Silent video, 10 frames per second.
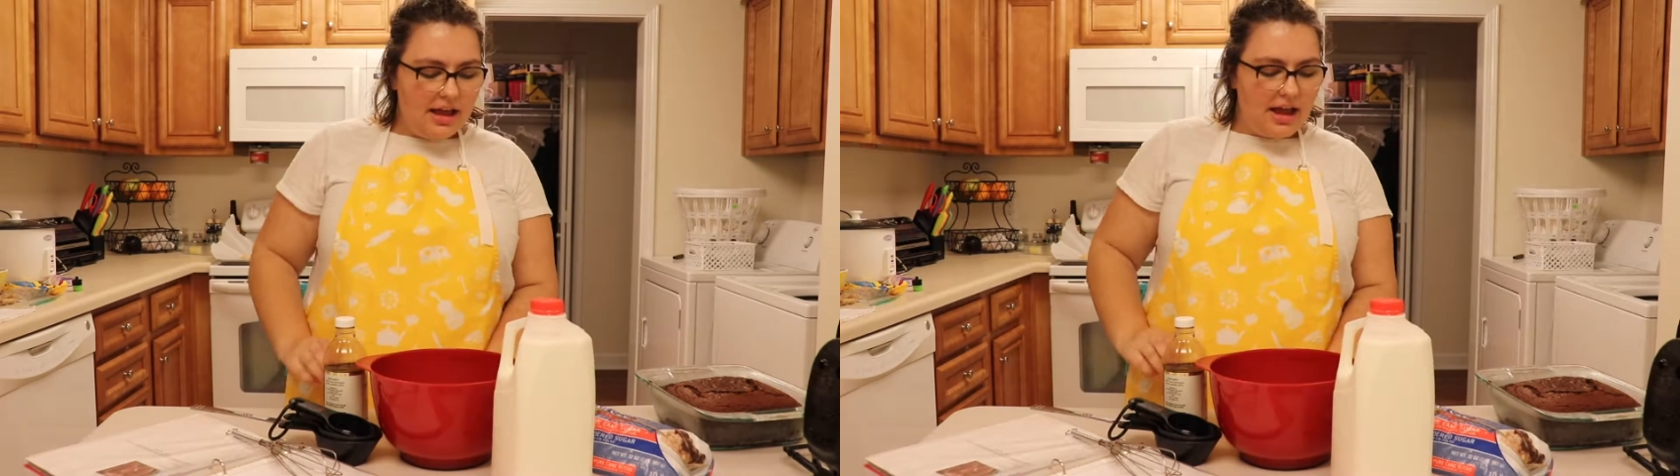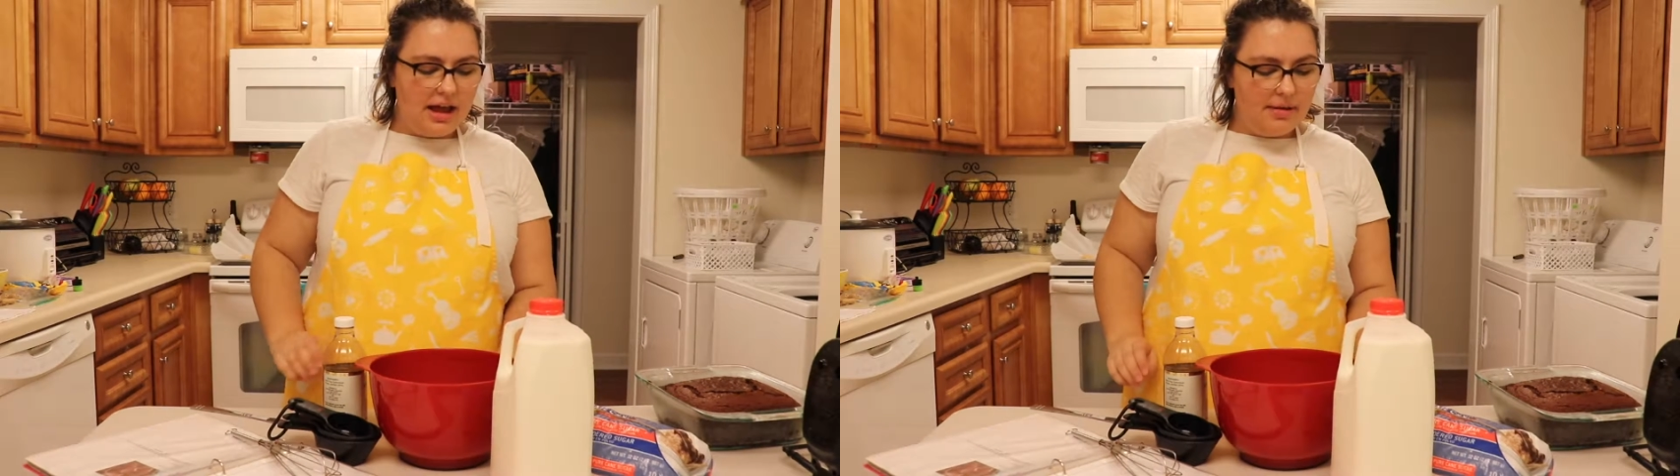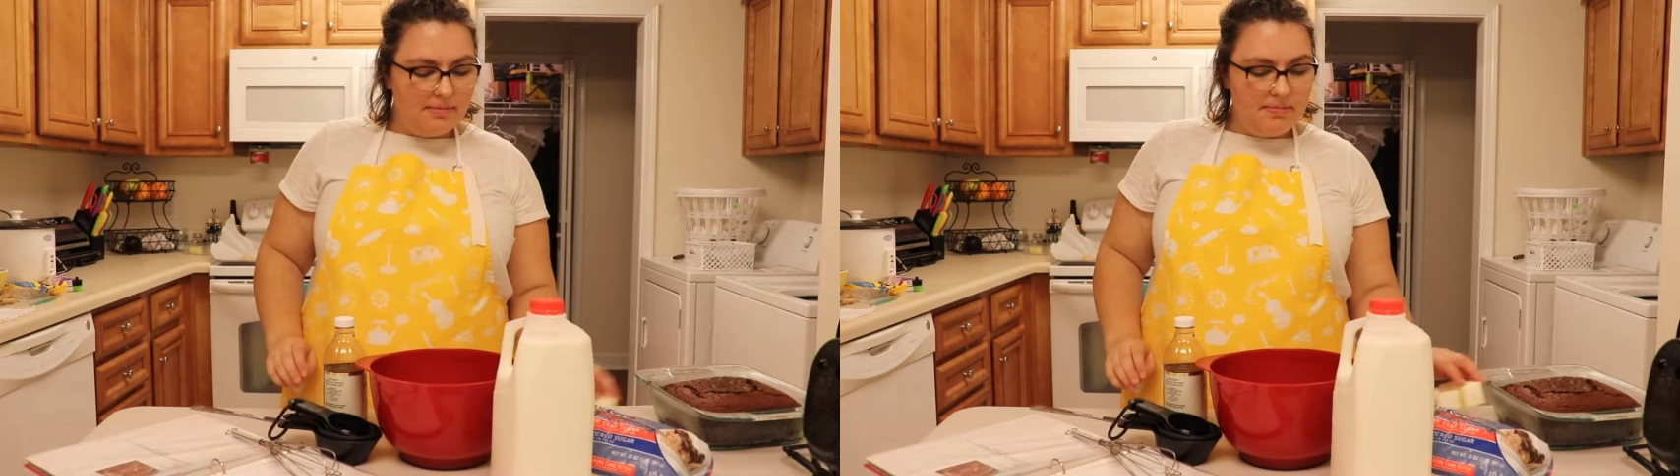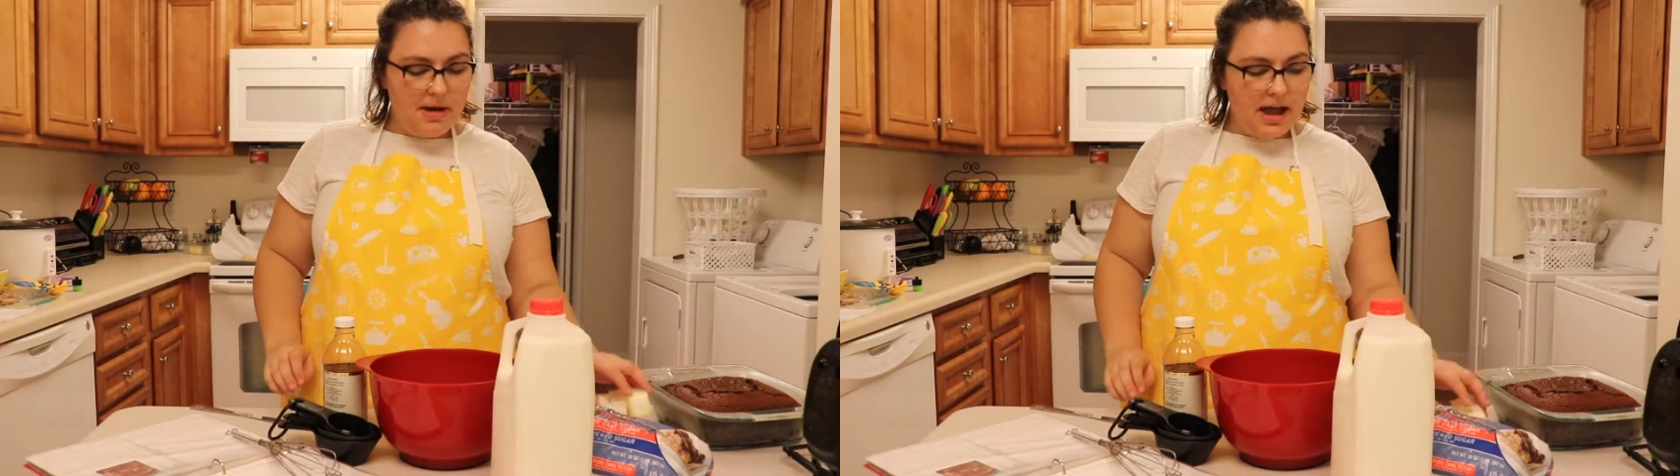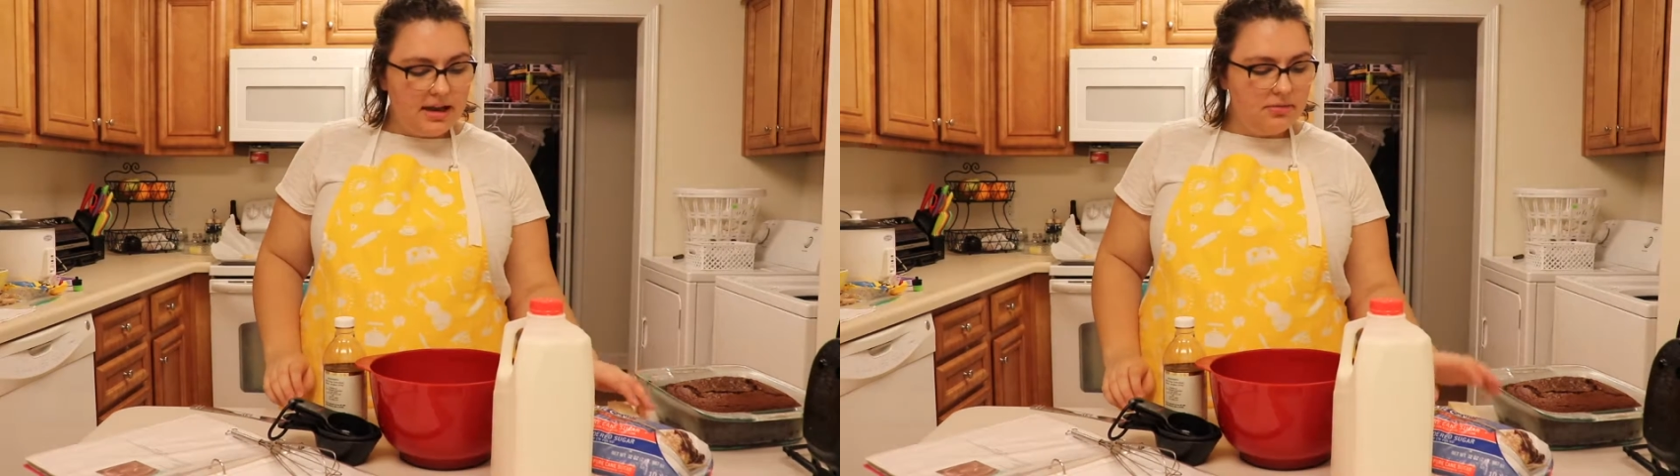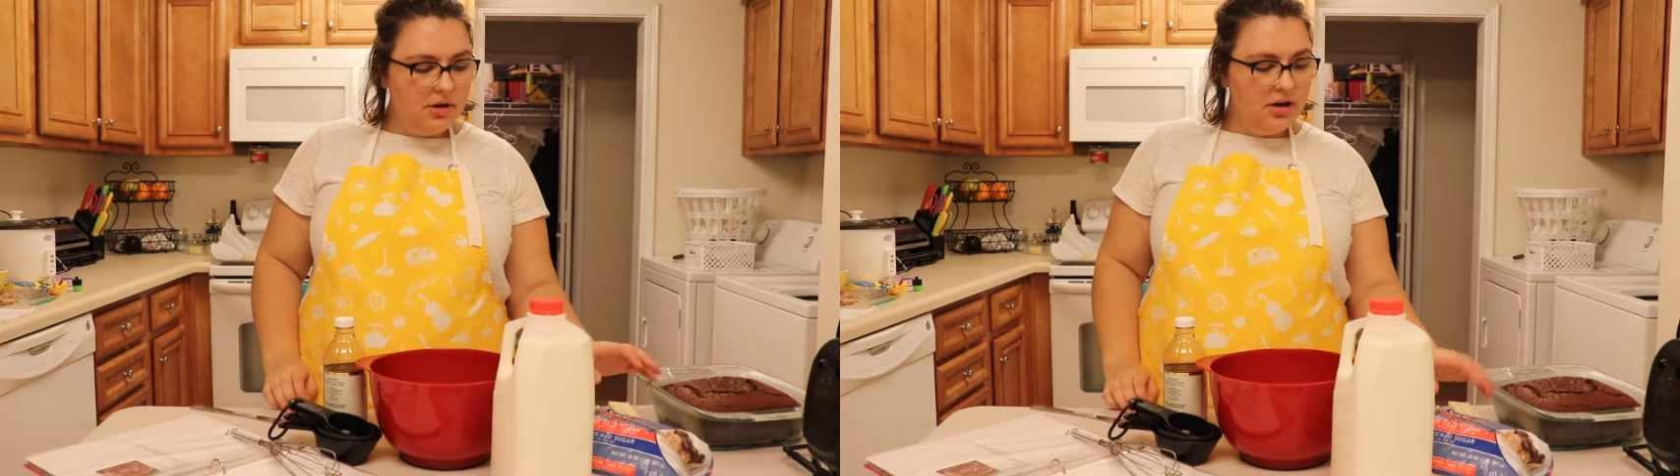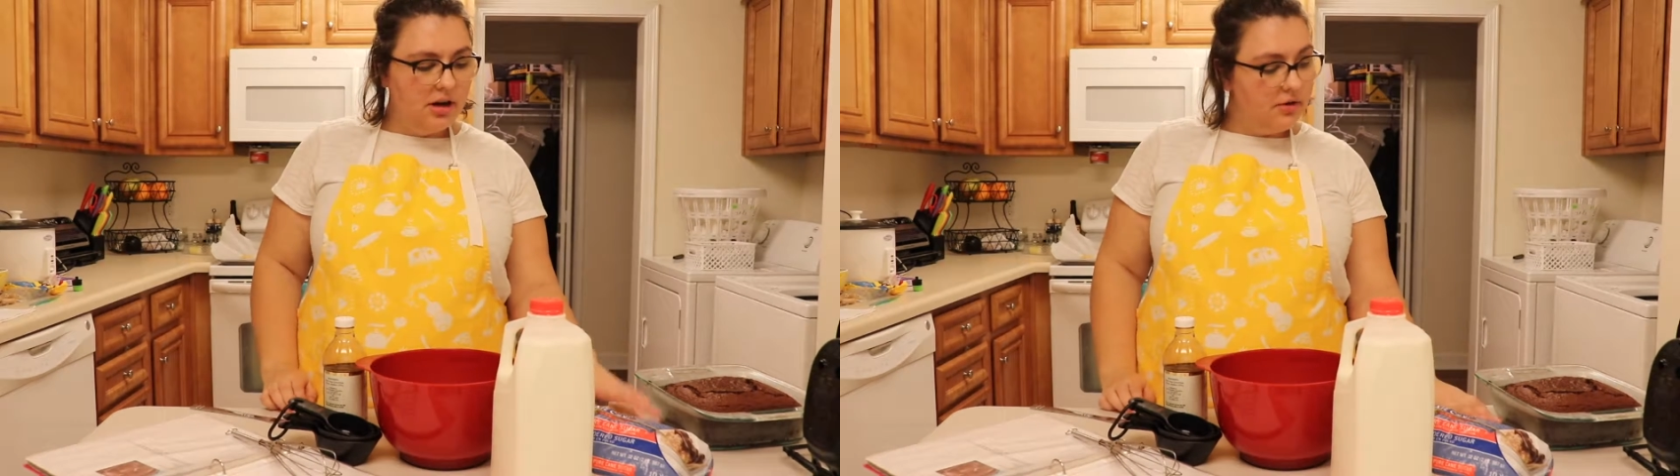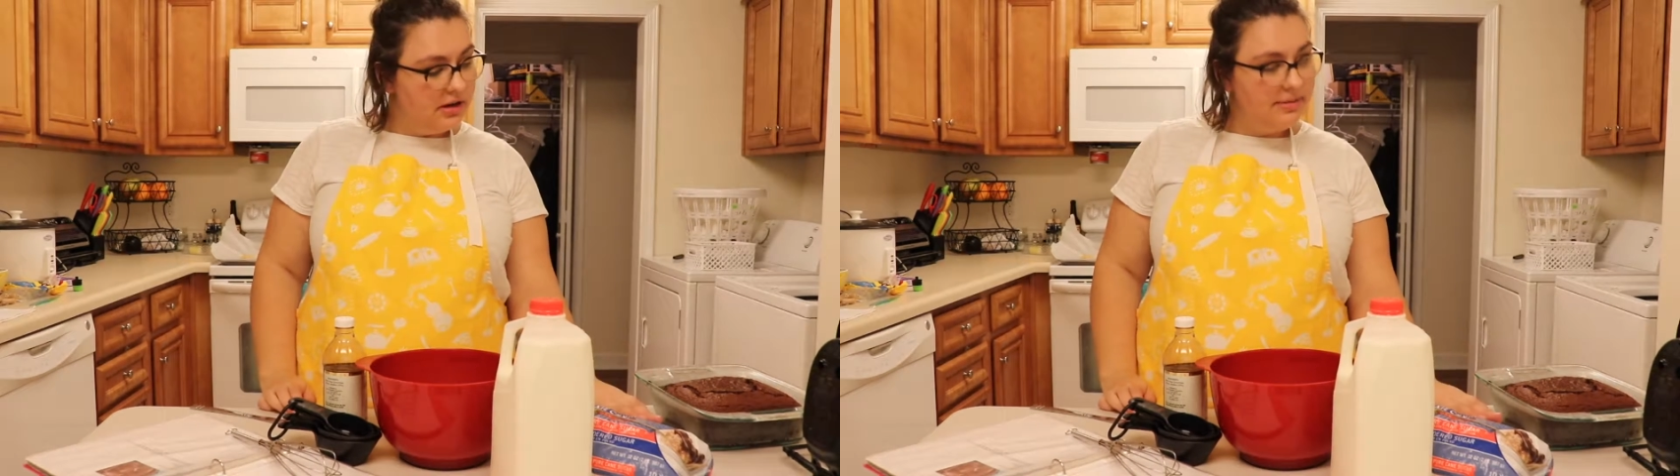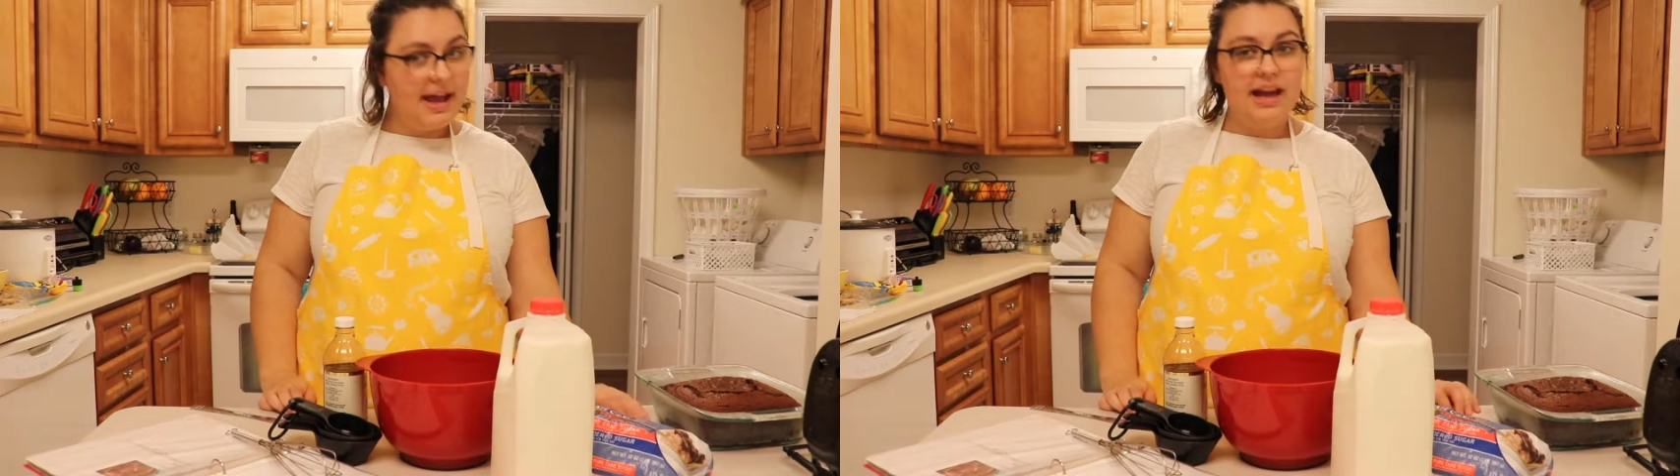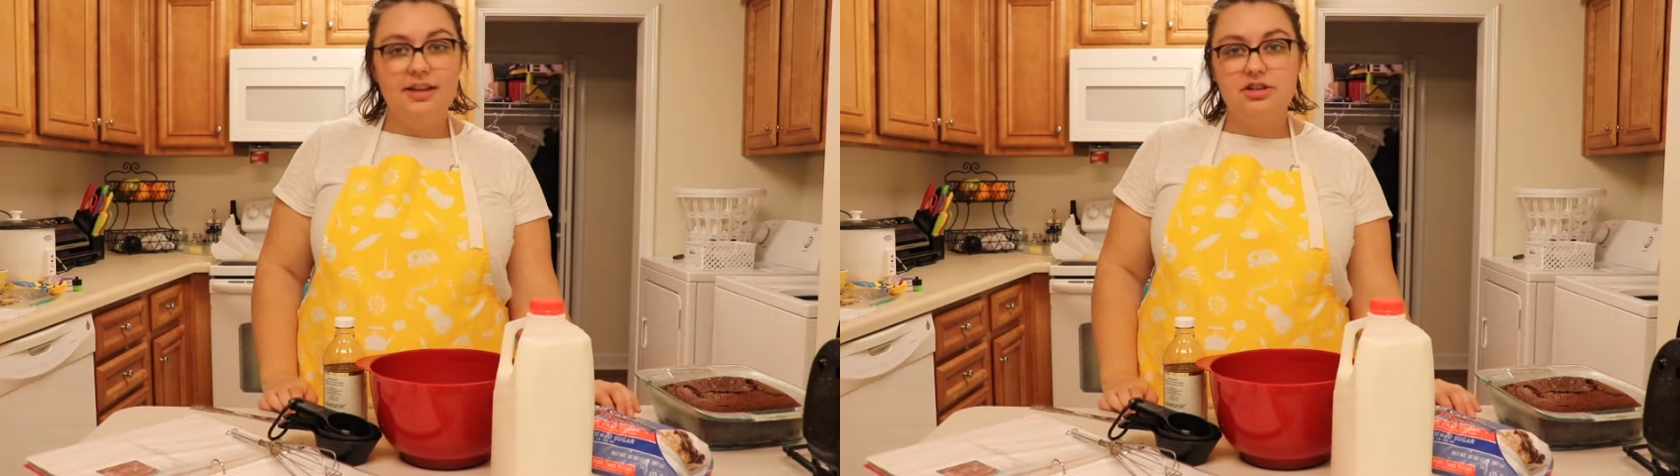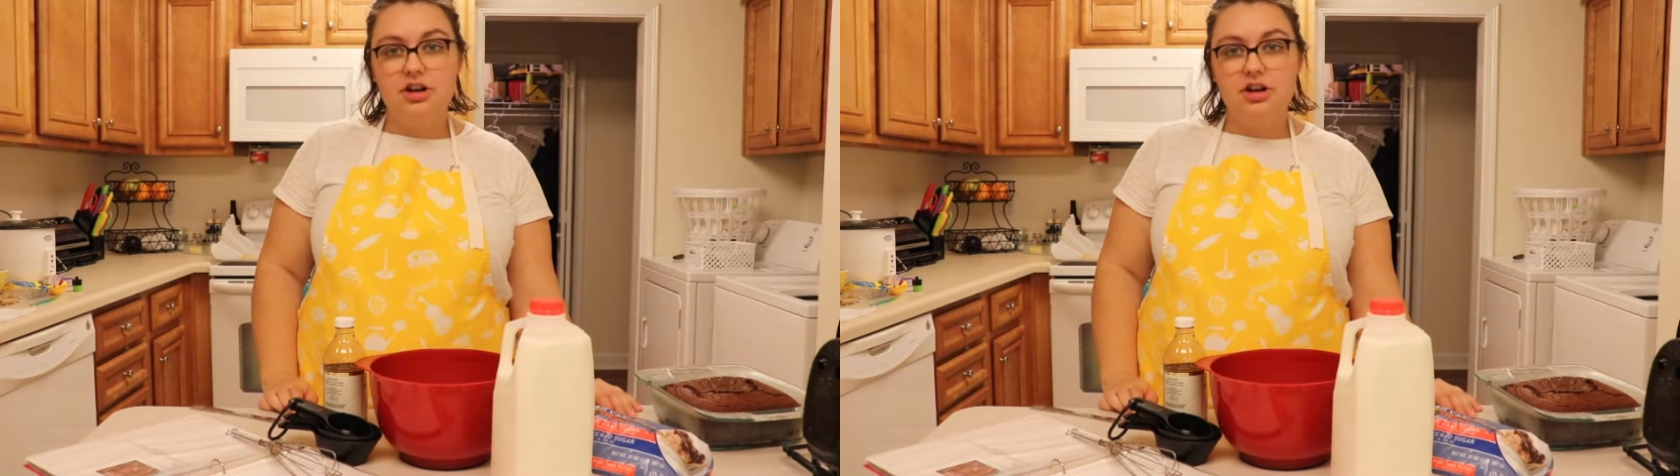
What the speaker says: But we're not going to be adding the